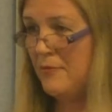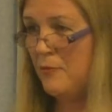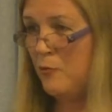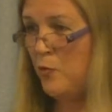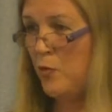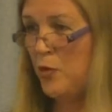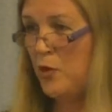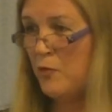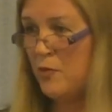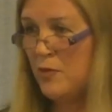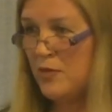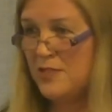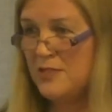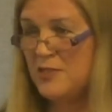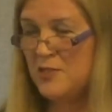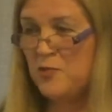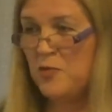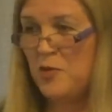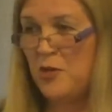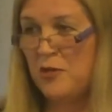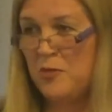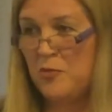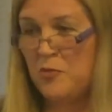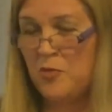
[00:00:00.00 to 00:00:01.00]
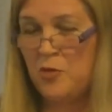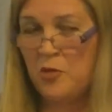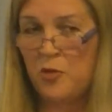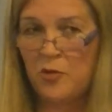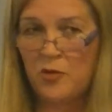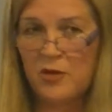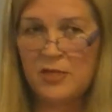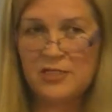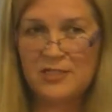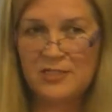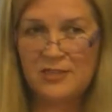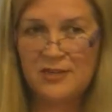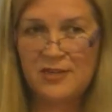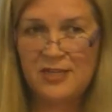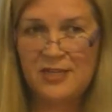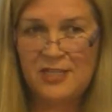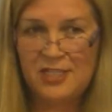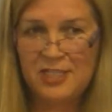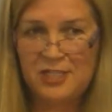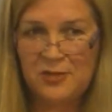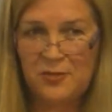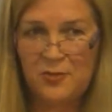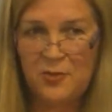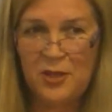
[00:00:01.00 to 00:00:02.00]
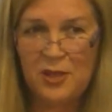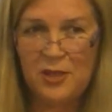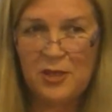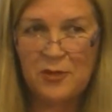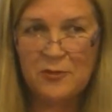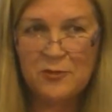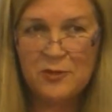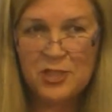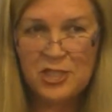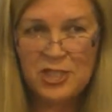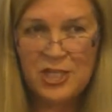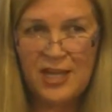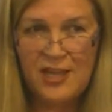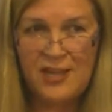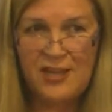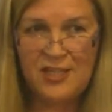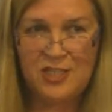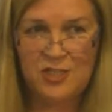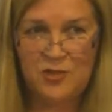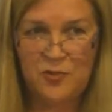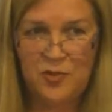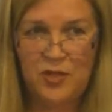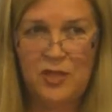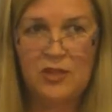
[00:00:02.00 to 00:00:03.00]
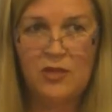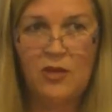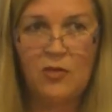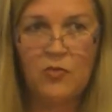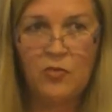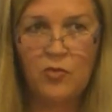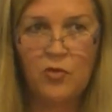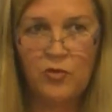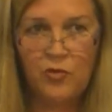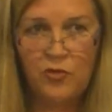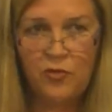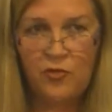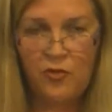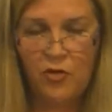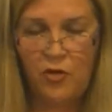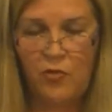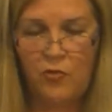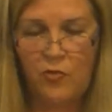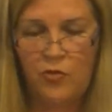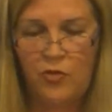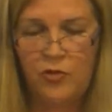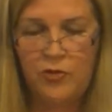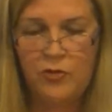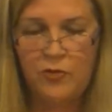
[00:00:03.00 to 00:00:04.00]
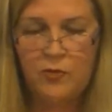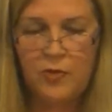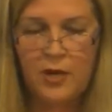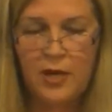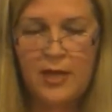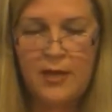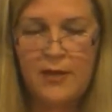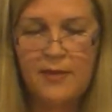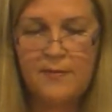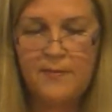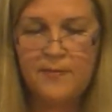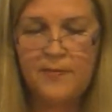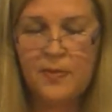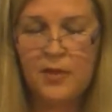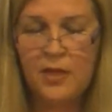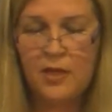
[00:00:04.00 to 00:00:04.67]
Will is what? Procrastination. We don't change. We don't move forward, right?